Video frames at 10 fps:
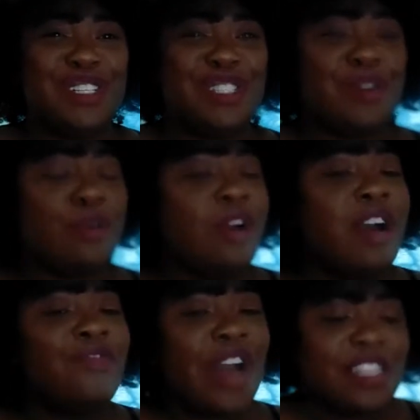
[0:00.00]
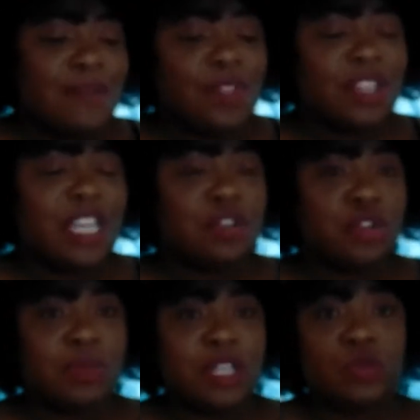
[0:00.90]
So that's something they
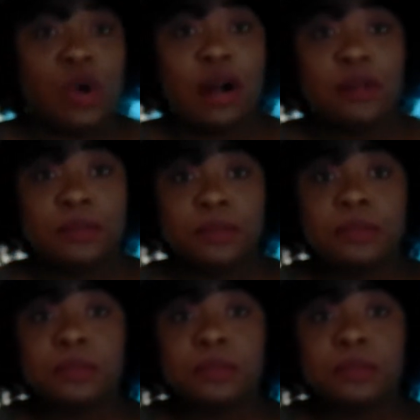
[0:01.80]
told me as well.